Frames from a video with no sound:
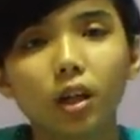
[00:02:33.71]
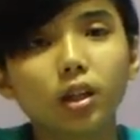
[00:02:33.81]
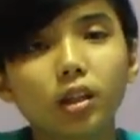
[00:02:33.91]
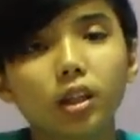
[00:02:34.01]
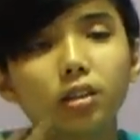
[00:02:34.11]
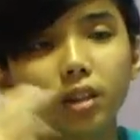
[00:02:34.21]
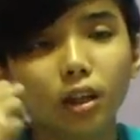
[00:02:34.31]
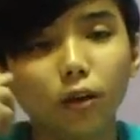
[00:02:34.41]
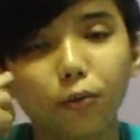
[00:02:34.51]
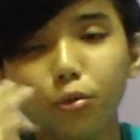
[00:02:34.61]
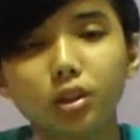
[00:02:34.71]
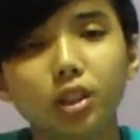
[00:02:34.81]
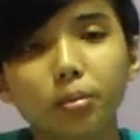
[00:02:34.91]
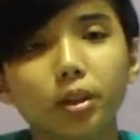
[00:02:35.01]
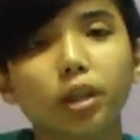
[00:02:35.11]
And they think of doing
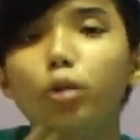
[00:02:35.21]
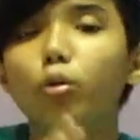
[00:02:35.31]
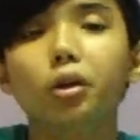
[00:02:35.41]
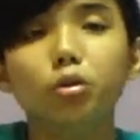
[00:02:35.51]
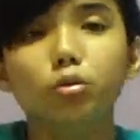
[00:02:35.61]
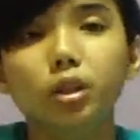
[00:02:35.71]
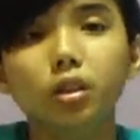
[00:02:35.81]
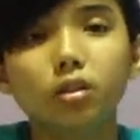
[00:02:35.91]
something, they go and do it.